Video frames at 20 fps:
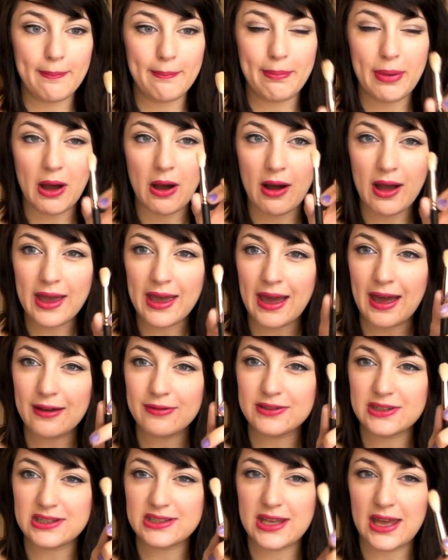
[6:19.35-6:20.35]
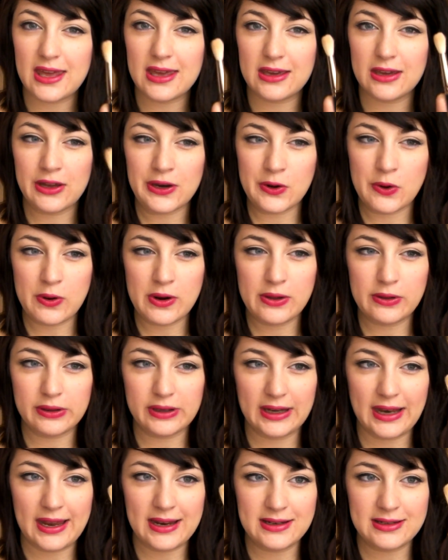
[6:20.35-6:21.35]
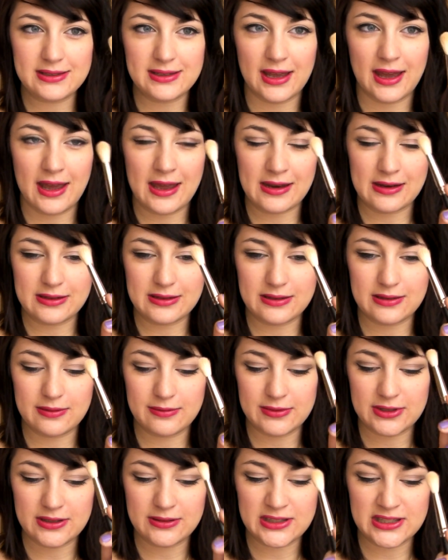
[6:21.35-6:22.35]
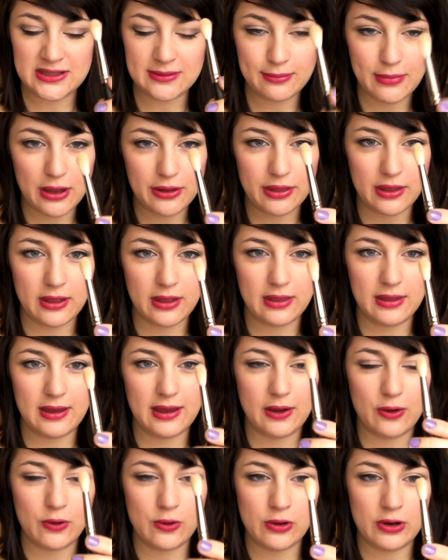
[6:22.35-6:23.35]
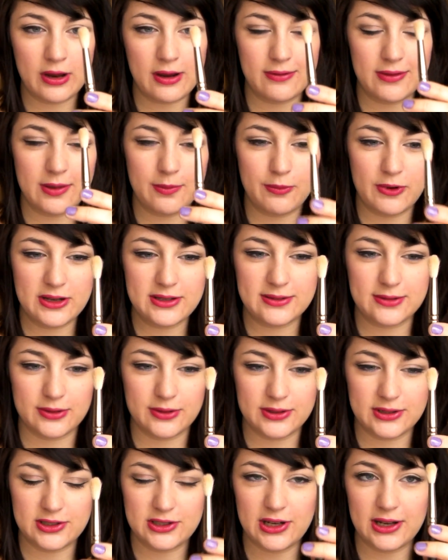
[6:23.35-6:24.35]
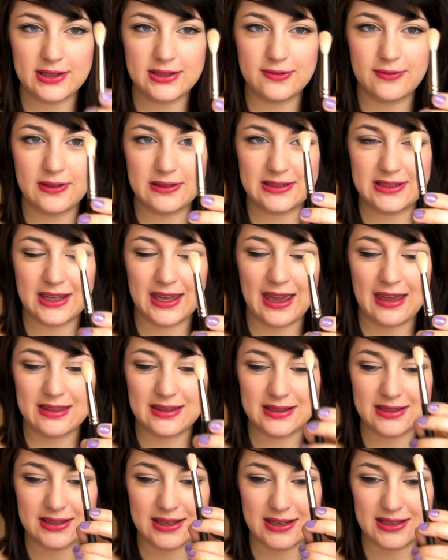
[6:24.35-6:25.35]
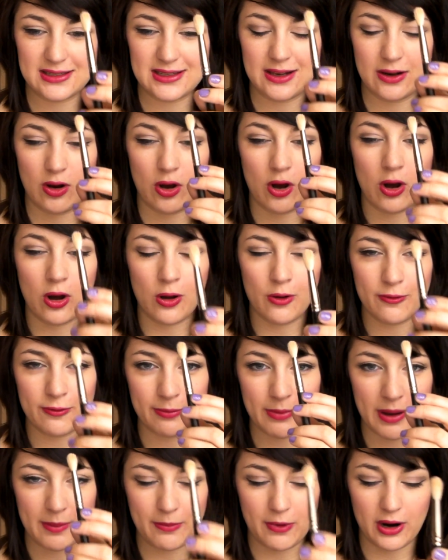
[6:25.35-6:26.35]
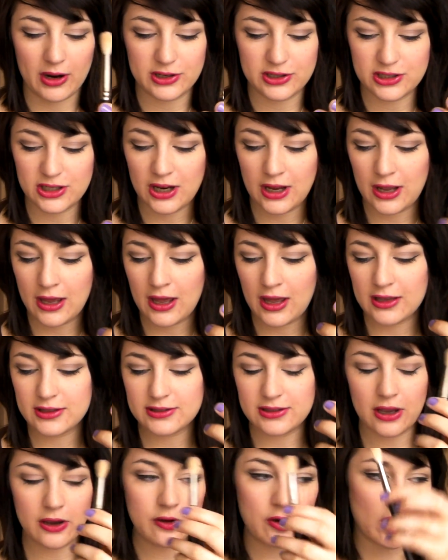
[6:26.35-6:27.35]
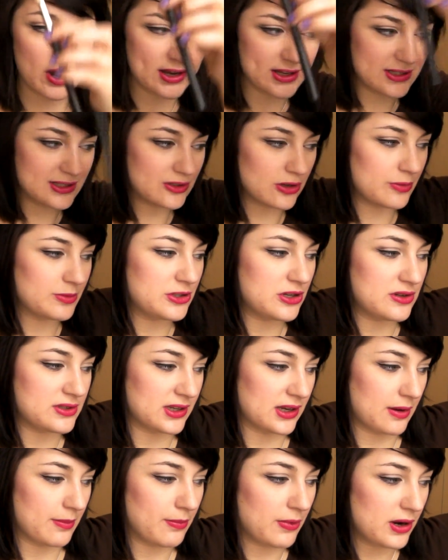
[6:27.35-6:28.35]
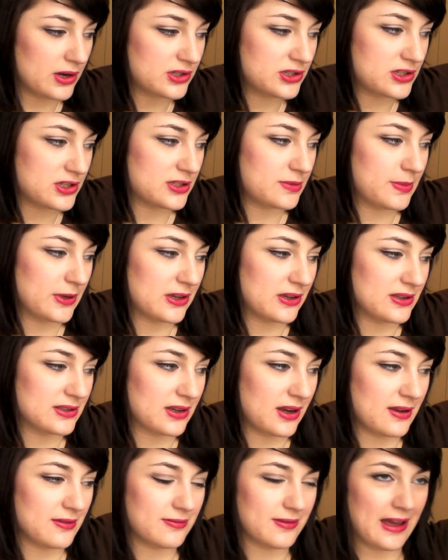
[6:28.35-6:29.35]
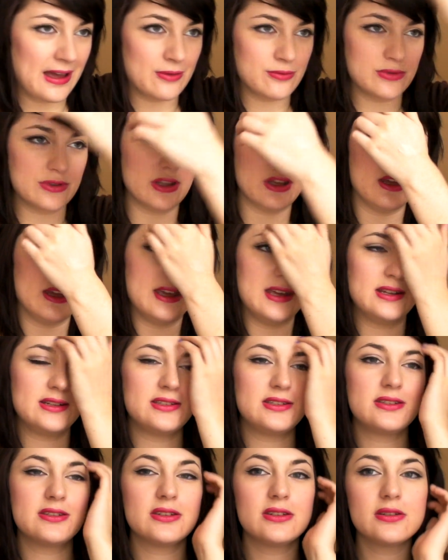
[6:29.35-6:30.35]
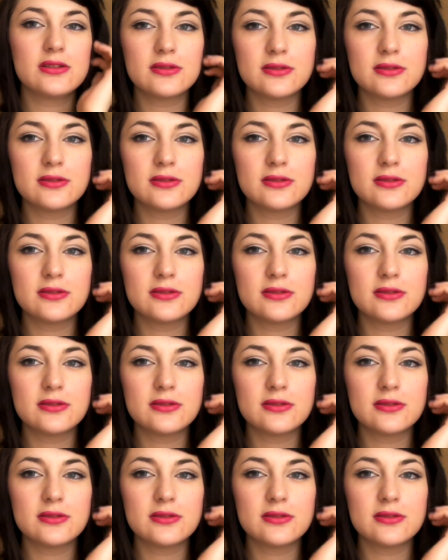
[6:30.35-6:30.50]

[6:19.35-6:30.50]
But I have to take an oil cleanser and smother it all over the bristles just to get this concealer off my brush. So I stopped using a brush just because I found that it's